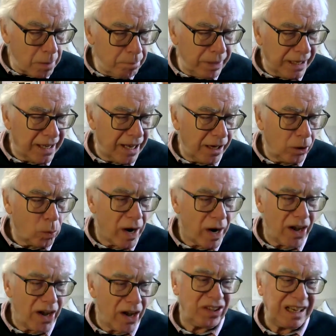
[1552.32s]
became
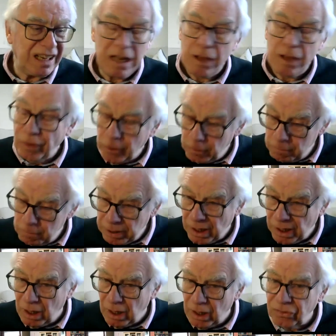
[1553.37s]
quite a significant
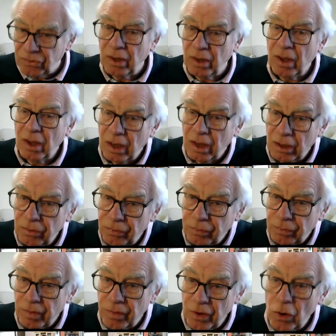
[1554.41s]
part
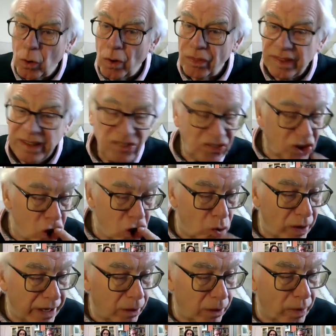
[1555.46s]
of the North Eastern
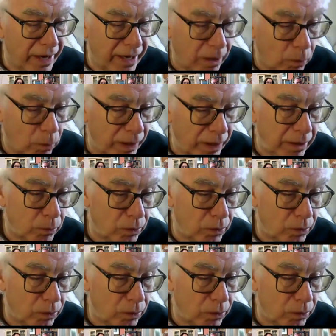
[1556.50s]
Railway when it